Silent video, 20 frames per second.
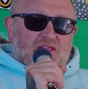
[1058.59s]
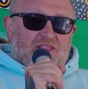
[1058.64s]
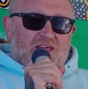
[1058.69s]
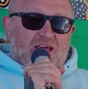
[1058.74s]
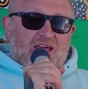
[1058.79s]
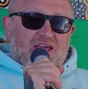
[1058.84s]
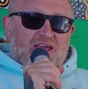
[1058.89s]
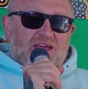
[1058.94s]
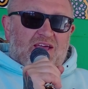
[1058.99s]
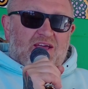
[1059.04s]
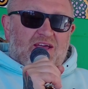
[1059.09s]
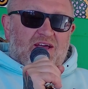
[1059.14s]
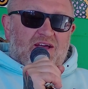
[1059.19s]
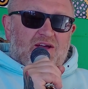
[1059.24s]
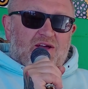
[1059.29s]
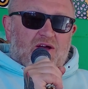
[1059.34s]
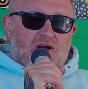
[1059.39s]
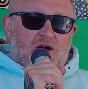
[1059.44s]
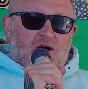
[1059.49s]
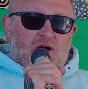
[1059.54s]

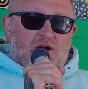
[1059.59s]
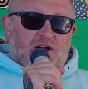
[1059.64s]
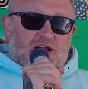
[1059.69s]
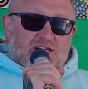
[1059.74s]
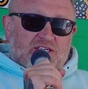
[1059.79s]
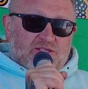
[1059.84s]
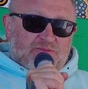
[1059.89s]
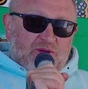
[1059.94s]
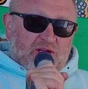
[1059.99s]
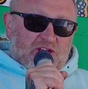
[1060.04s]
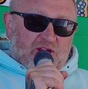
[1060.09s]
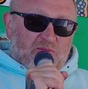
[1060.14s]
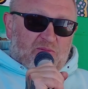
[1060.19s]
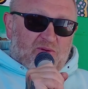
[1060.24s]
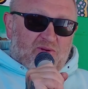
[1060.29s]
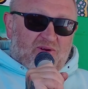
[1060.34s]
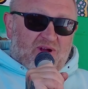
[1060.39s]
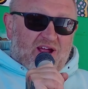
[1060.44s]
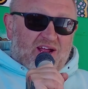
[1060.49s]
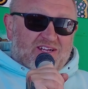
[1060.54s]
they are next to me in
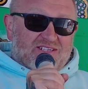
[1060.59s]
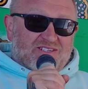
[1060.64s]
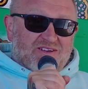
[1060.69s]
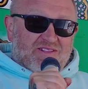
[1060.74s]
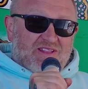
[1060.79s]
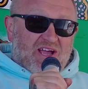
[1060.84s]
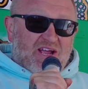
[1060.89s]
the parade,